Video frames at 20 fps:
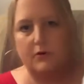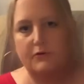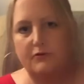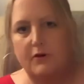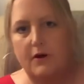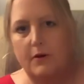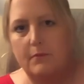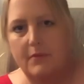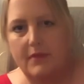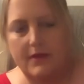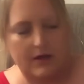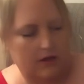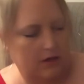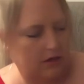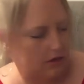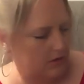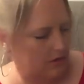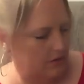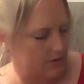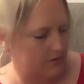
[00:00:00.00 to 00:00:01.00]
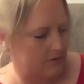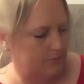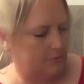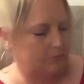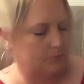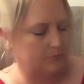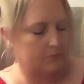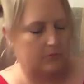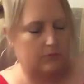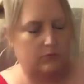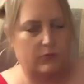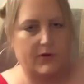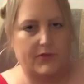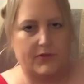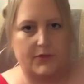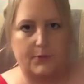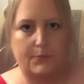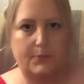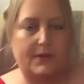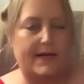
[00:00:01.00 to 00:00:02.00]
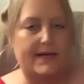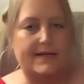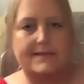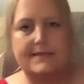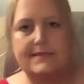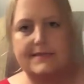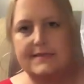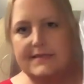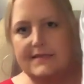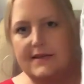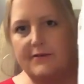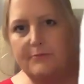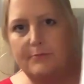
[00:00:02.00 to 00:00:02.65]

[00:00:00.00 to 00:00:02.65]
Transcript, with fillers: from the, with the plates and stuff,